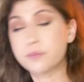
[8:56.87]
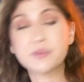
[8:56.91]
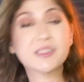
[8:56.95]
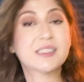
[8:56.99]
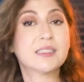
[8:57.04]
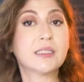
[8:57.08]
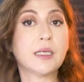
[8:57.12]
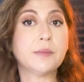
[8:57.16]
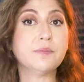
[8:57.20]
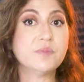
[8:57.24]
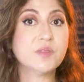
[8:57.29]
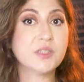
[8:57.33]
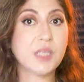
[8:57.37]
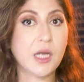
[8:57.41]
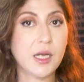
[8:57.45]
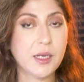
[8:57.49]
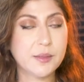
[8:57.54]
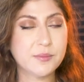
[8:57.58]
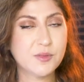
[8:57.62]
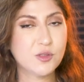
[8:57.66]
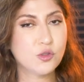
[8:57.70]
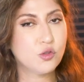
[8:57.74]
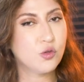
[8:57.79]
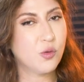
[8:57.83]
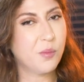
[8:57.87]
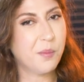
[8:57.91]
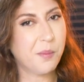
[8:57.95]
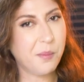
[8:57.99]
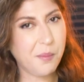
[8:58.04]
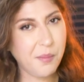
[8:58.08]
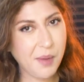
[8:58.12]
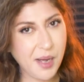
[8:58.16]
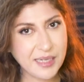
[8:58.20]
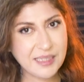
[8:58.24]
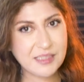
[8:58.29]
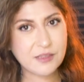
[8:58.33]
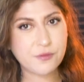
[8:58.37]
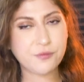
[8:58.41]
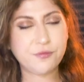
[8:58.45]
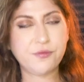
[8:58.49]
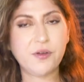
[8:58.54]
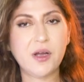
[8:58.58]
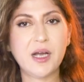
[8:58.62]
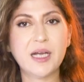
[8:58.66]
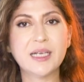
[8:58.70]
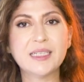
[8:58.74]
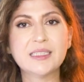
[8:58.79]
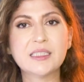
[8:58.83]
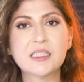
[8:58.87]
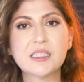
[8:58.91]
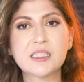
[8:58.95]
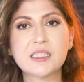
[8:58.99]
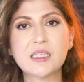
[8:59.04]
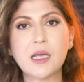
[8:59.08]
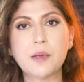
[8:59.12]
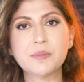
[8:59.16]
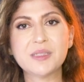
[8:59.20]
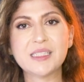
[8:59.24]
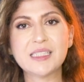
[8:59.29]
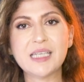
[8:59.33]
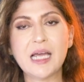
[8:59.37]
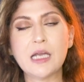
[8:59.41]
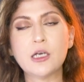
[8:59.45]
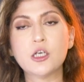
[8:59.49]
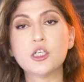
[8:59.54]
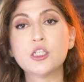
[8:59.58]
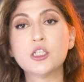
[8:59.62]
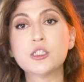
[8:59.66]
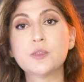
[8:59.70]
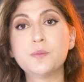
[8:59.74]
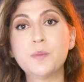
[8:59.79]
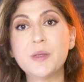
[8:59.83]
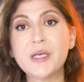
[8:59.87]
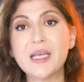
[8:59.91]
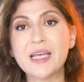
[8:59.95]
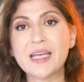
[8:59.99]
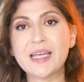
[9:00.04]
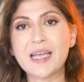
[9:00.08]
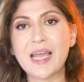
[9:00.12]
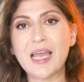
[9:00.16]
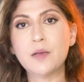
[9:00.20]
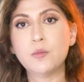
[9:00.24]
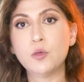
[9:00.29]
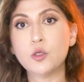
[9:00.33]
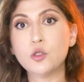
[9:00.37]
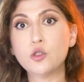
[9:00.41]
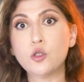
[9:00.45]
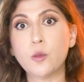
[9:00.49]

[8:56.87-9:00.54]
Sometimes you might find some sellers being able